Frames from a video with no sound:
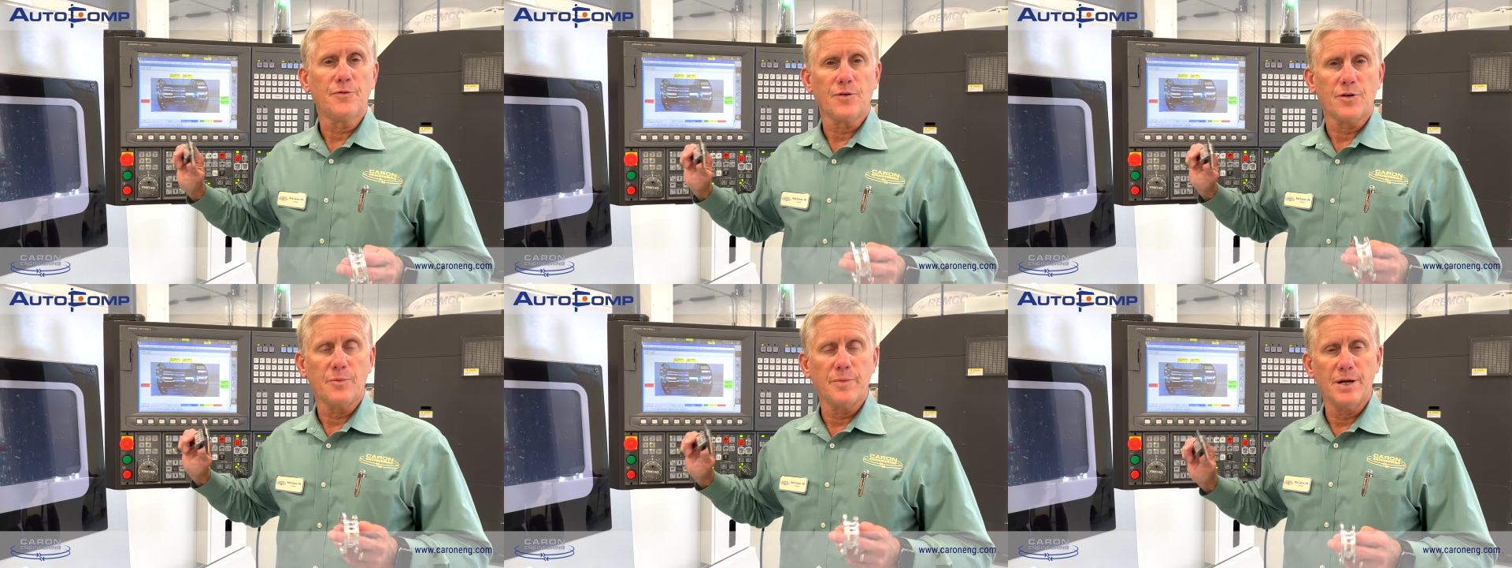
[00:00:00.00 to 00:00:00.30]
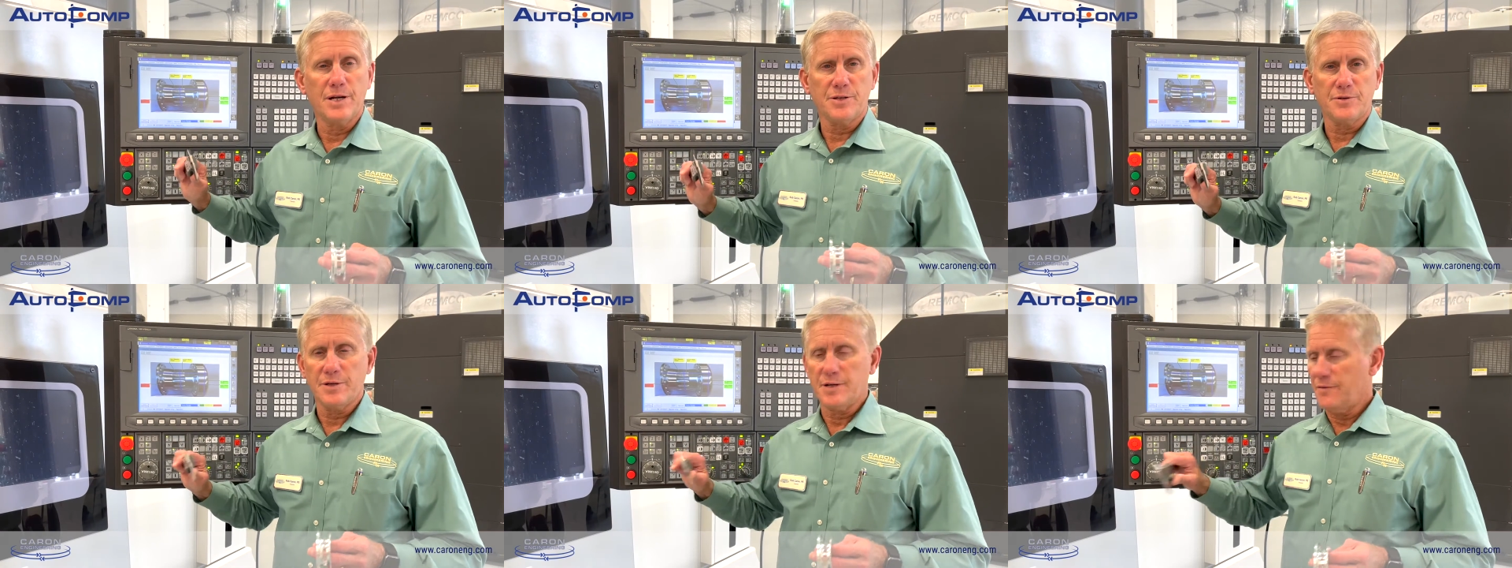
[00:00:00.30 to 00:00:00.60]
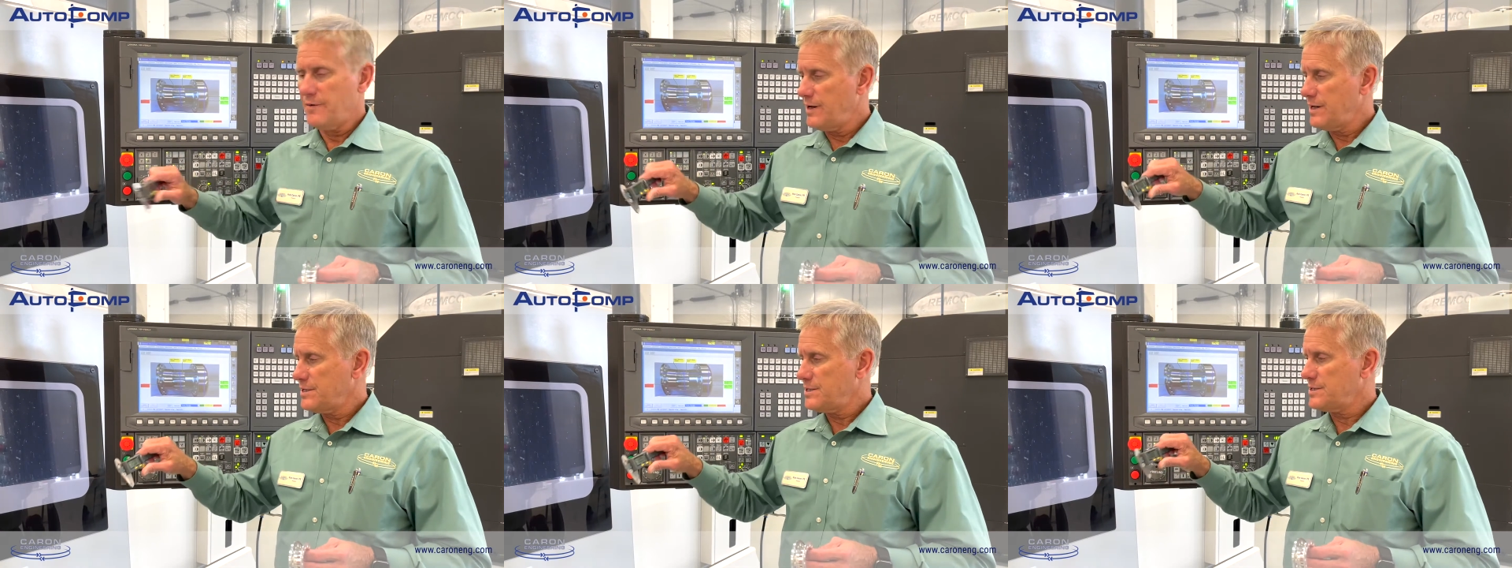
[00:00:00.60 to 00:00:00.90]
for a measuring
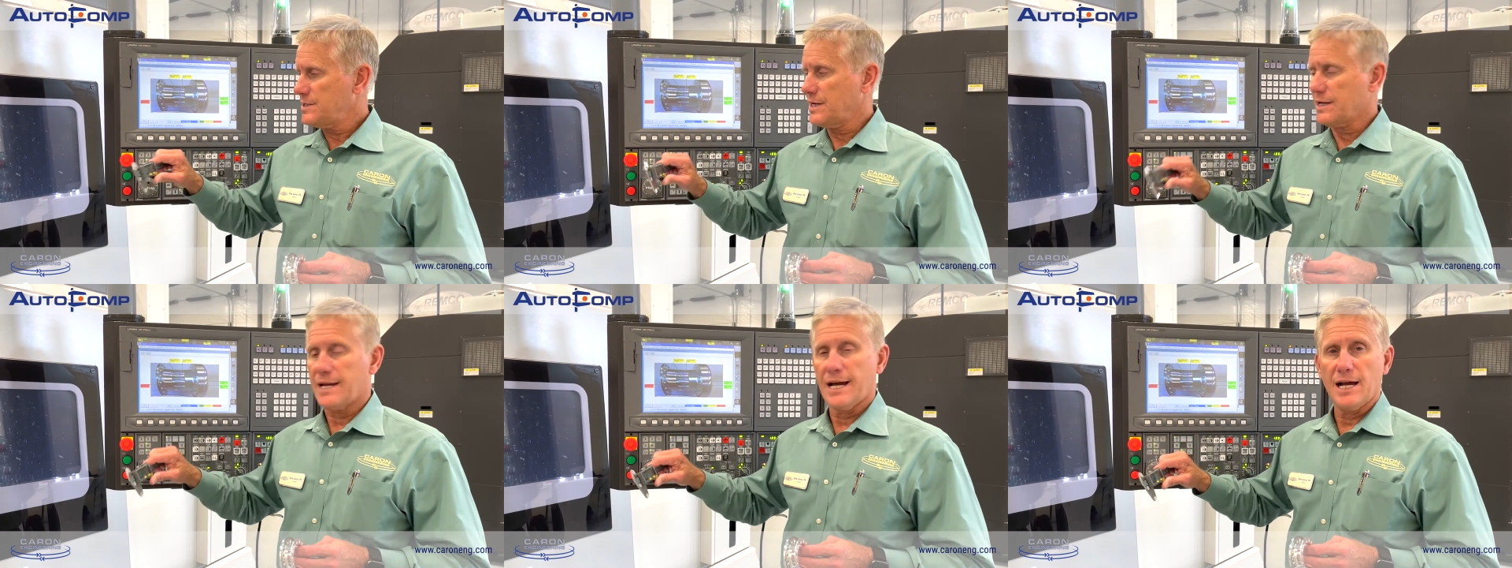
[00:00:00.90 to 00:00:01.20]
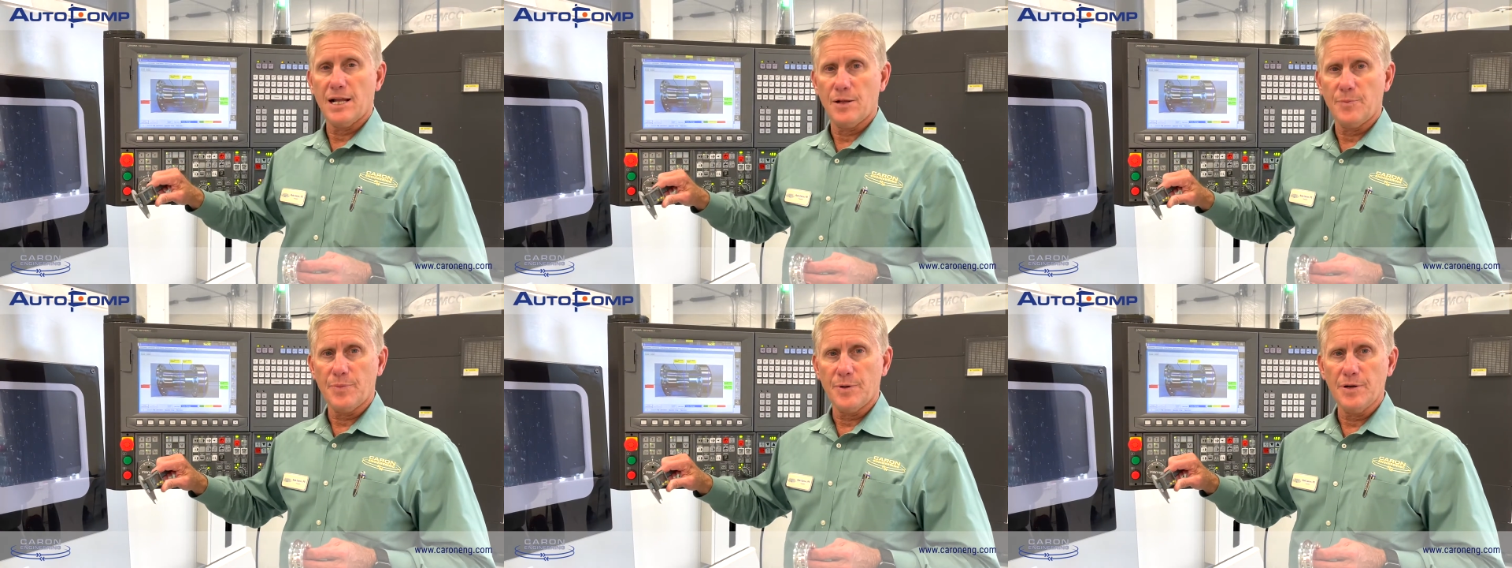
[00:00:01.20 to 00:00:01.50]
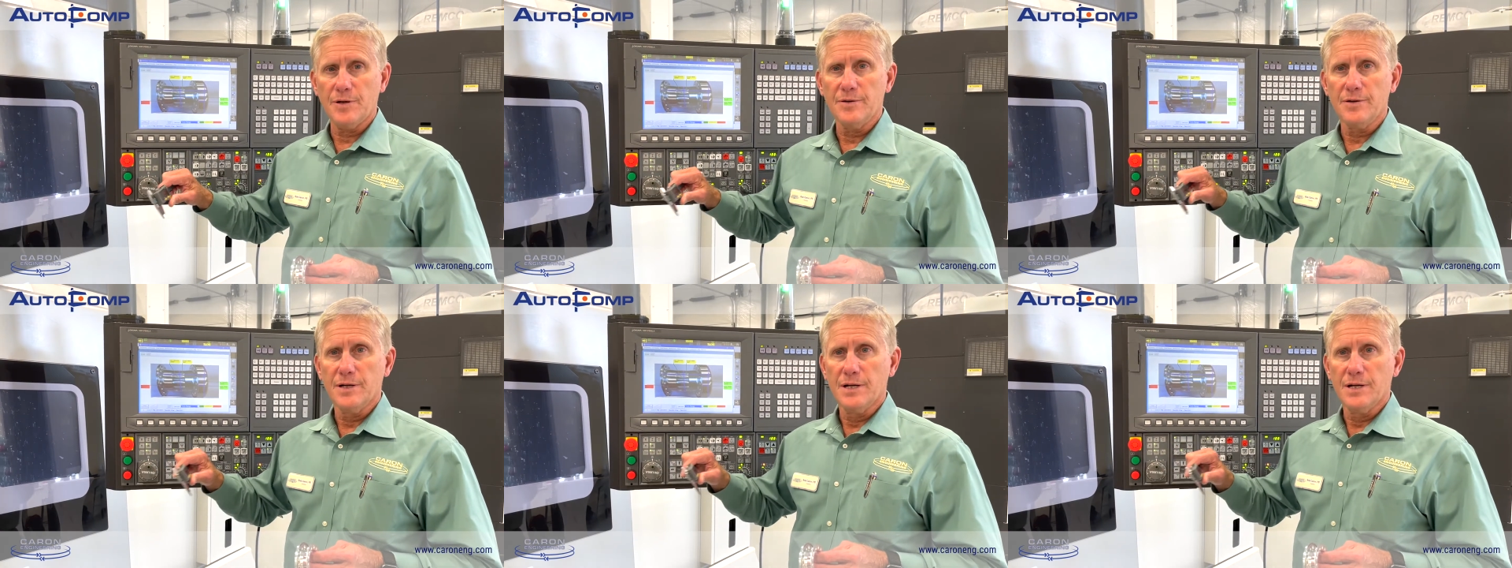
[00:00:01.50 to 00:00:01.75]
device, a caliper.